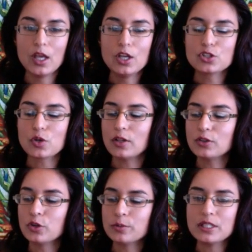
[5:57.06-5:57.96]
So I'll
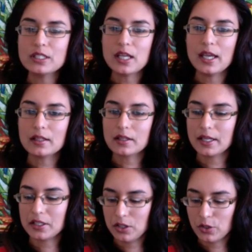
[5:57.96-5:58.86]
normally take
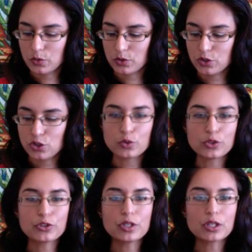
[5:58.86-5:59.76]
2 or 3